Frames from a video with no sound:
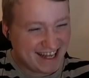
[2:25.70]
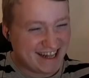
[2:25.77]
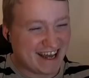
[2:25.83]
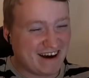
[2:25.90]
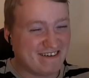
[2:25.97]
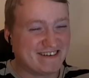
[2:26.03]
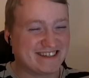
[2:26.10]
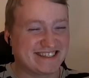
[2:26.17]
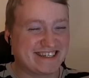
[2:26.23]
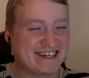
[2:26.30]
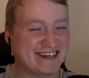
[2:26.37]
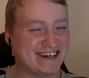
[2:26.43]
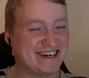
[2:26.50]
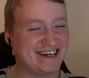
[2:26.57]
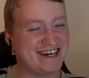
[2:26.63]
That was
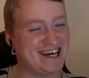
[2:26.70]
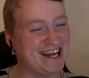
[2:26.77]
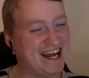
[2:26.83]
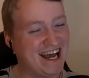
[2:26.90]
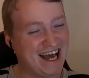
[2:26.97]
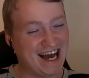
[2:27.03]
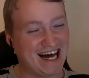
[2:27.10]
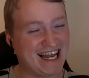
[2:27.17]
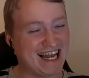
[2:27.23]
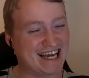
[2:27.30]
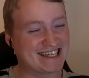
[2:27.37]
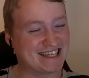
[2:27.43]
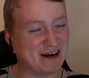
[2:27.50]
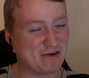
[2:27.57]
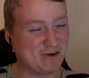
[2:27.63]
good. I
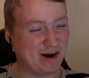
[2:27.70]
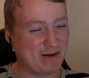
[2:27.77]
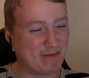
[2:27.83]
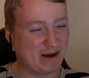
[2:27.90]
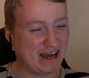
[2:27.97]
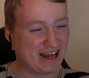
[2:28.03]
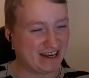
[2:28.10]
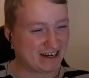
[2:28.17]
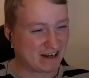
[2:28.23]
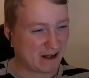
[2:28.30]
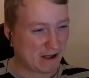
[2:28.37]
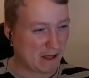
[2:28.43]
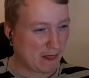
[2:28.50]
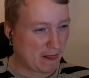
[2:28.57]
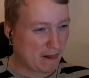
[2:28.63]
like that one, man.
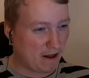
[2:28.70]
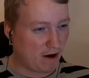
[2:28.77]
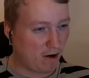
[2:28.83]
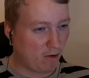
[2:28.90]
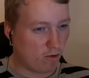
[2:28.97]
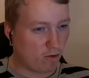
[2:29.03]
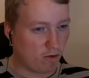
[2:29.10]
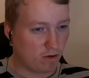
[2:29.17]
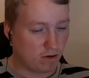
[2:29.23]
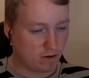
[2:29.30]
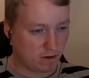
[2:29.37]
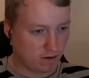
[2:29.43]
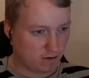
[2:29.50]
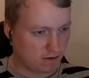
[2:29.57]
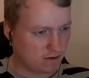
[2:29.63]
Oh. What
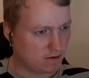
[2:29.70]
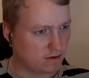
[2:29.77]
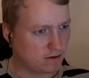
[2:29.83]
the?